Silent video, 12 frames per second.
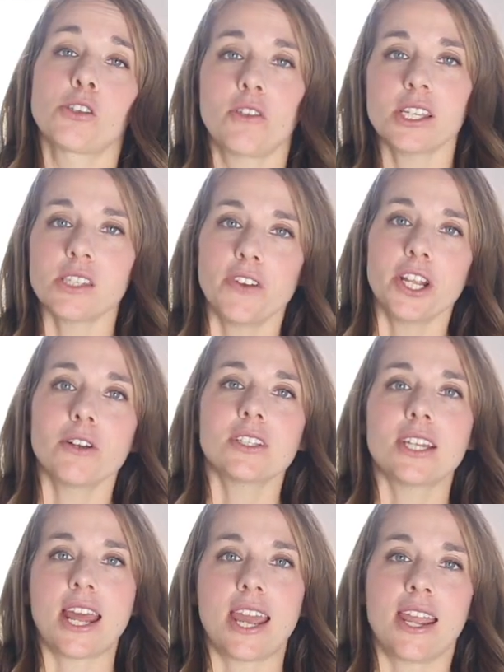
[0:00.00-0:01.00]
So this video
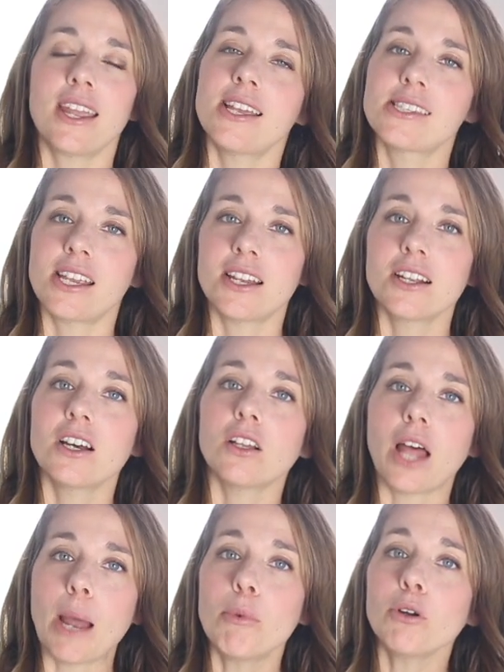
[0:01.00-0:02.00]
today is in
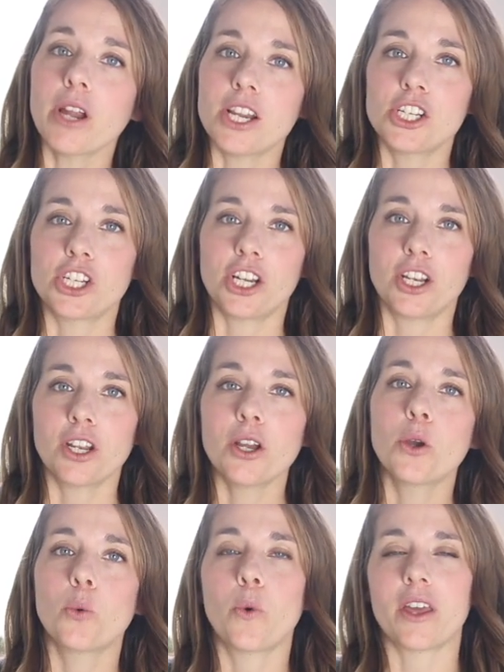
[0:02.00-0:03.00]
collaboration
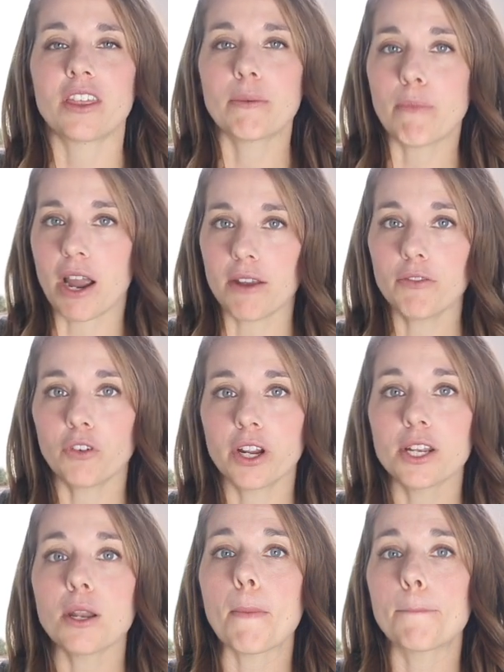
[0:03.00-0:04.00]
with my
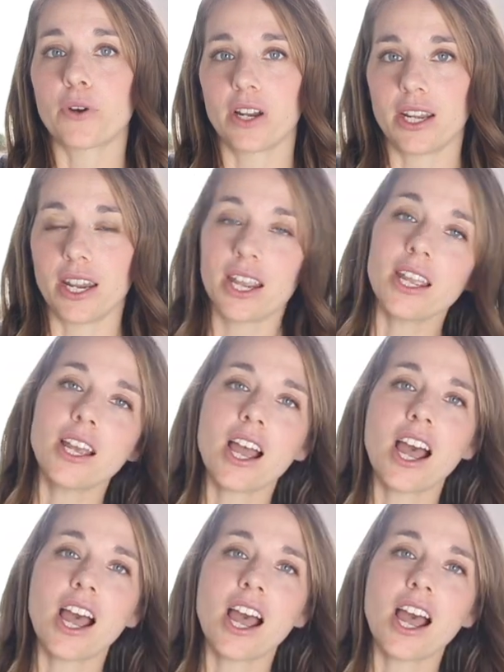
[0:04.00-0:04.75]
friend Brittany.